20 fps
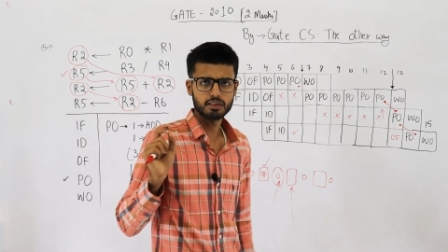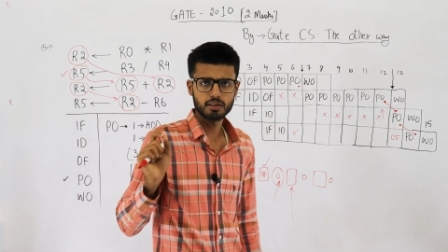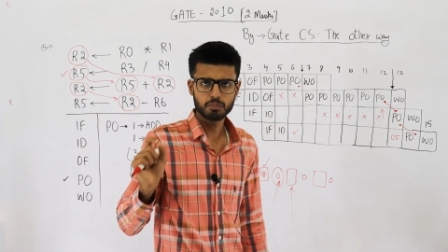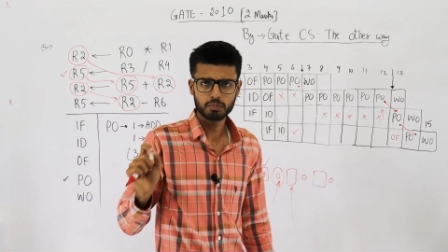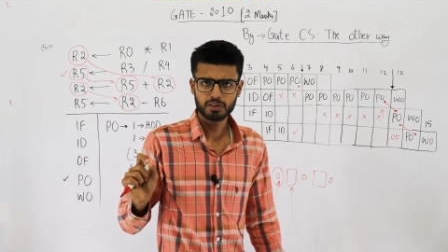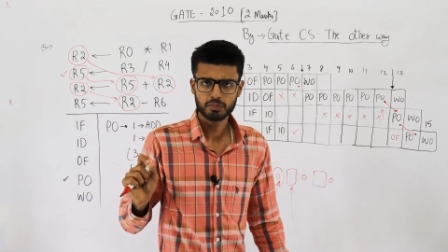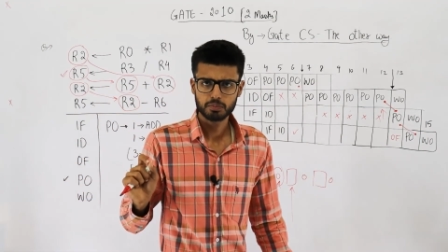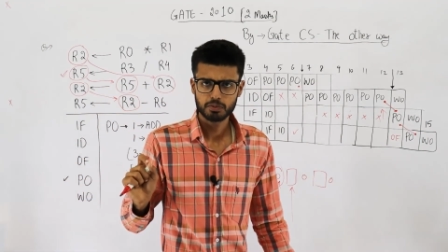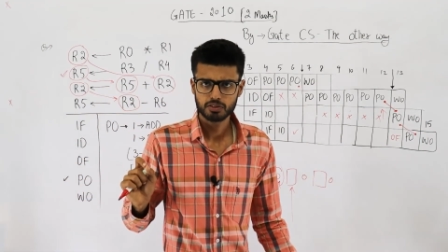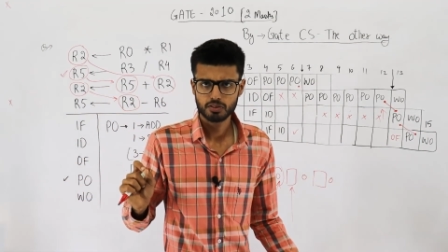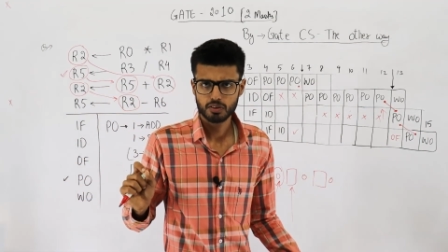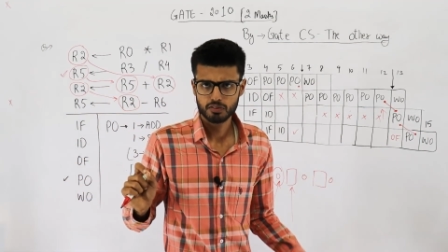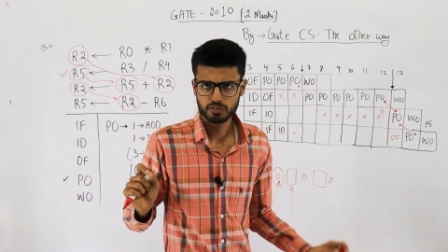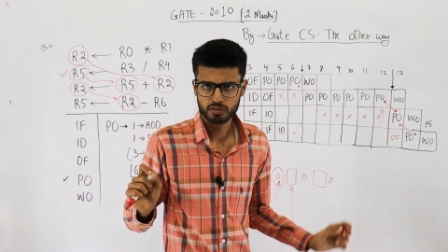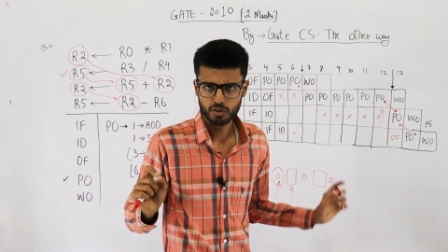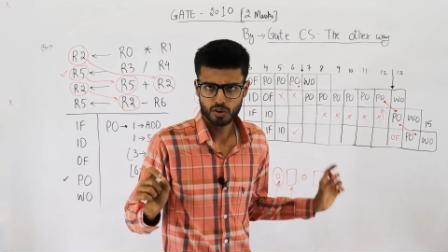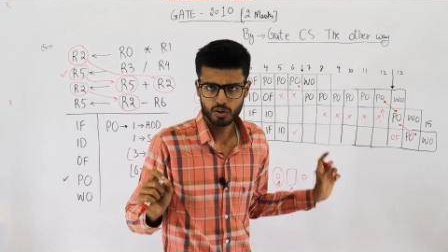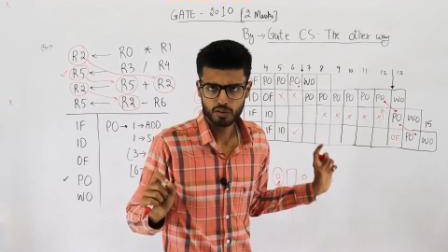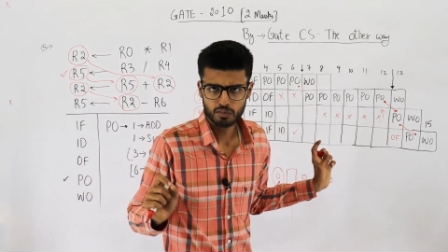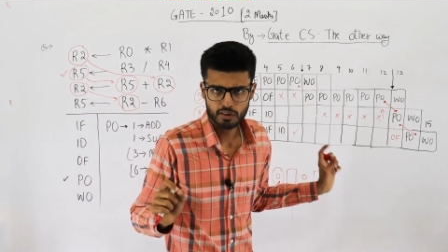the purpose of
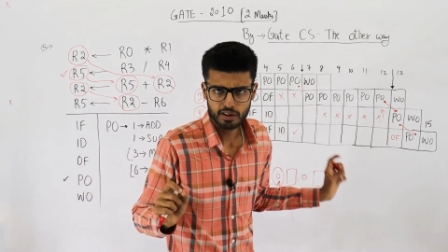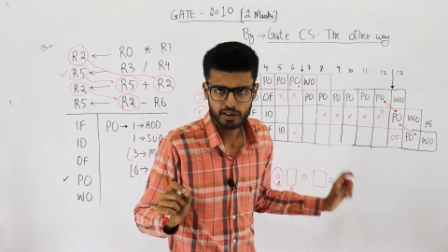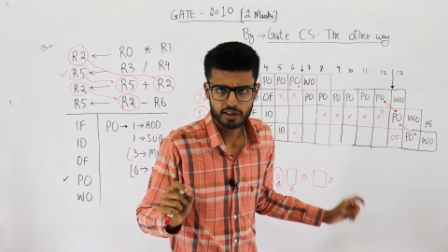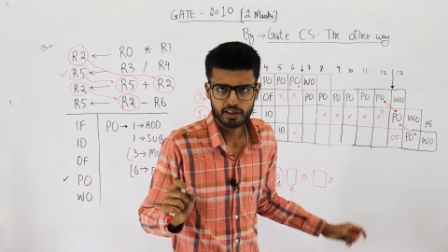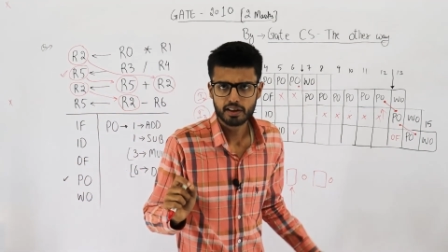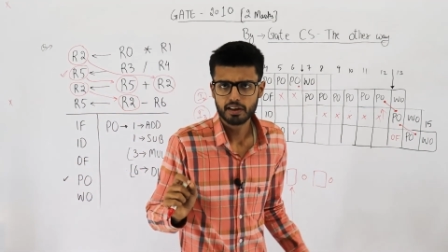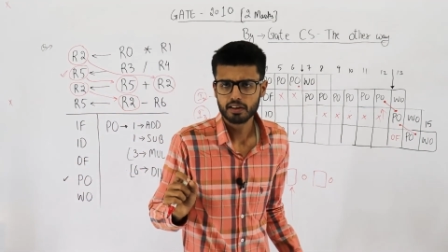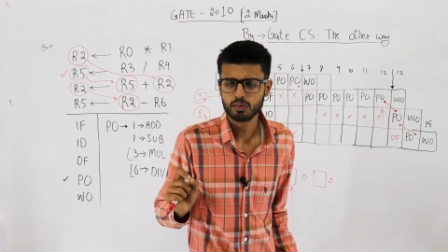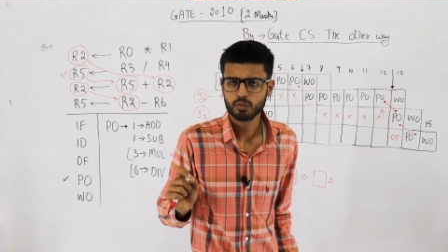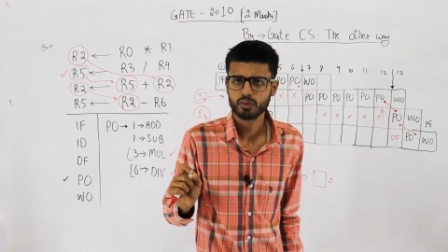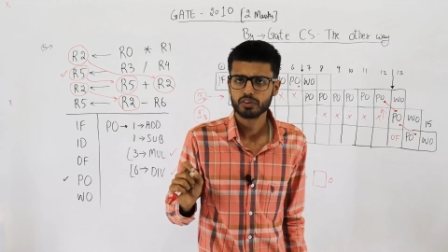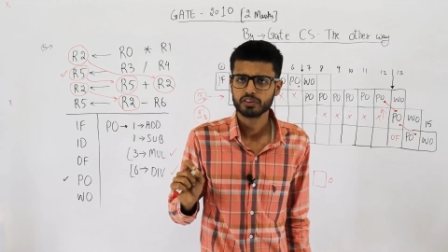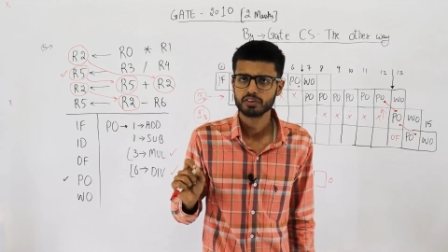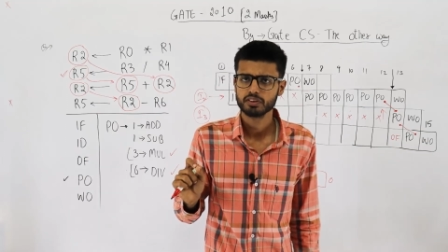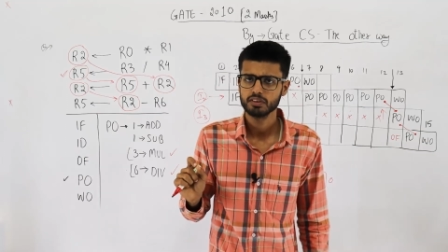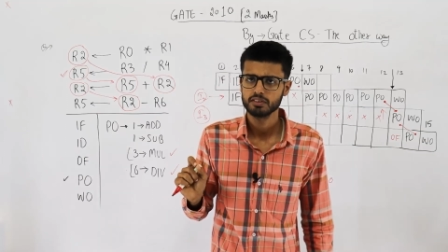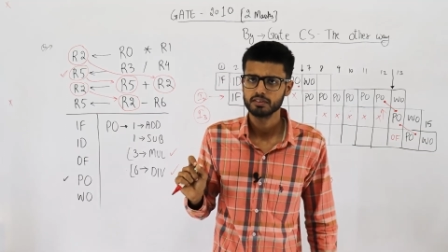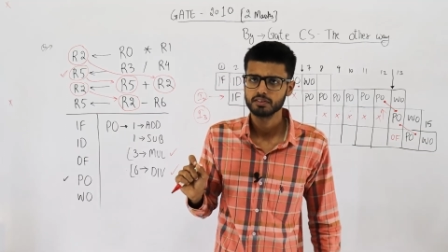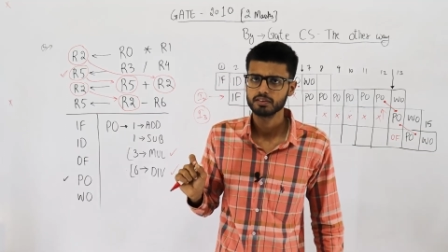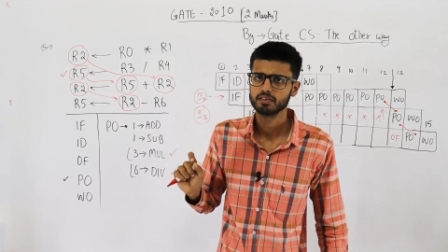solving gate
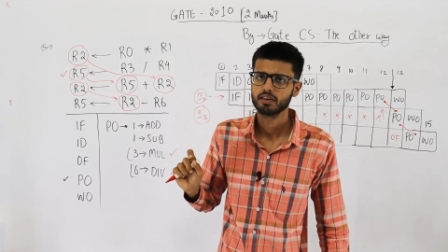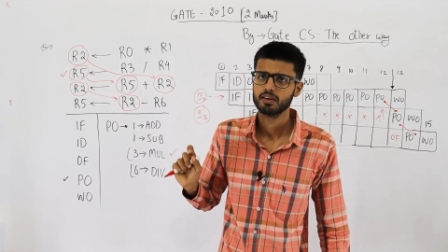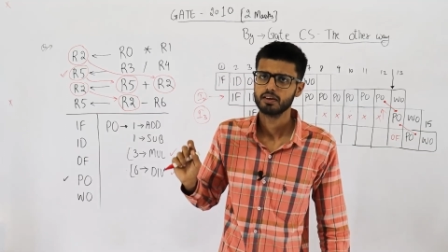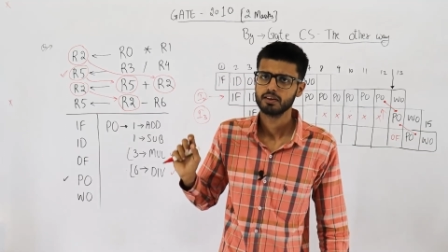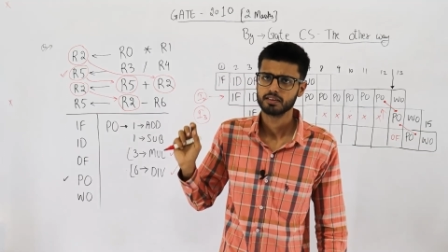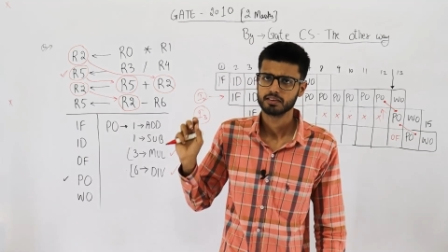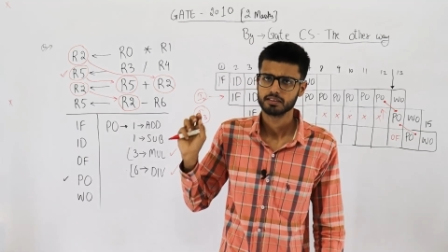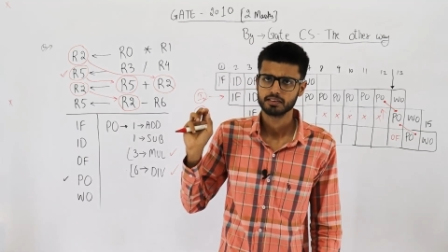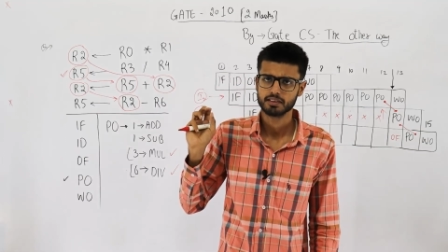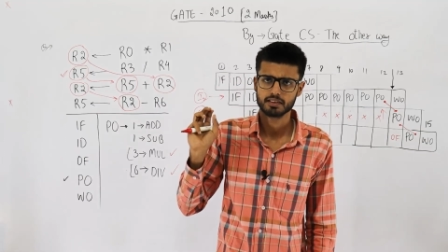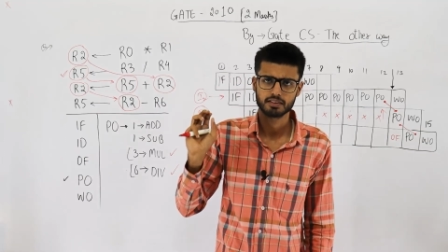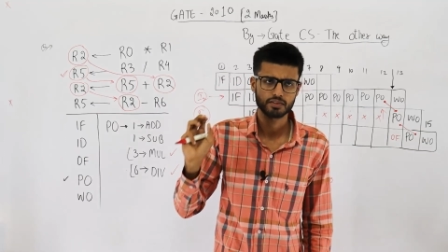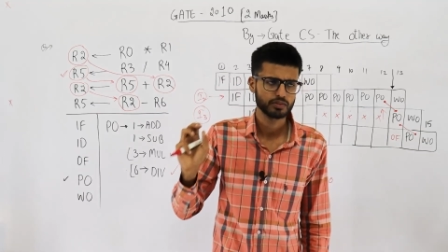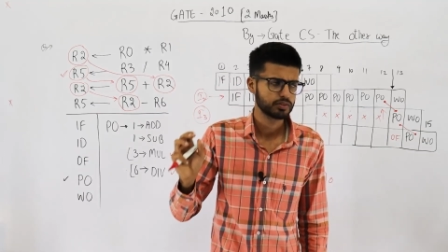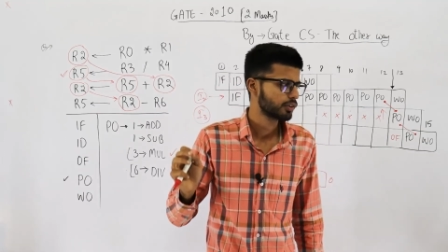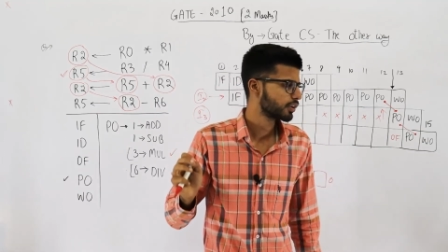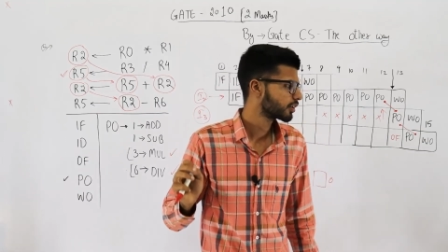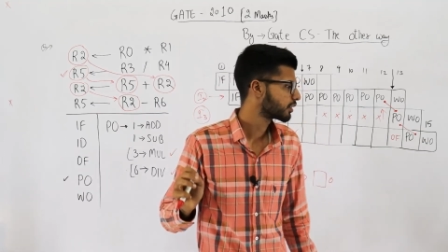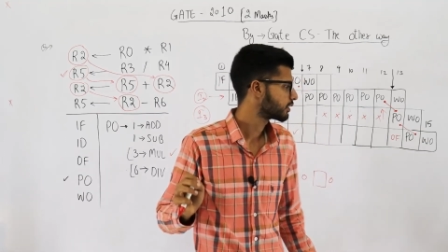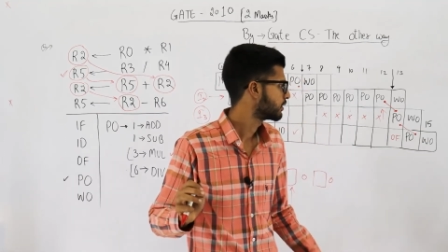questions, or just
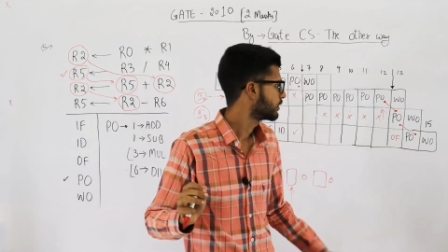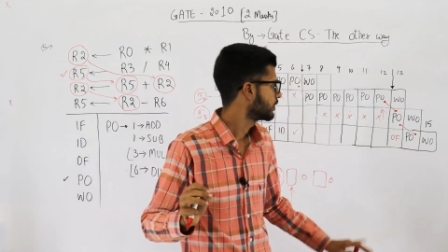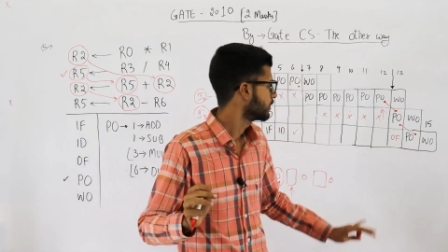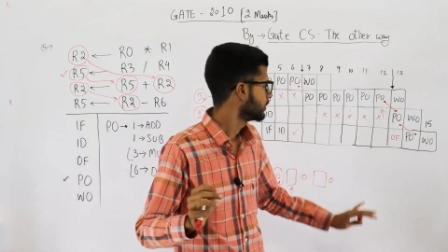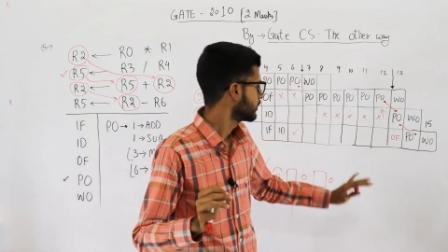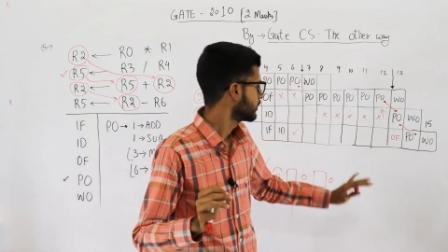for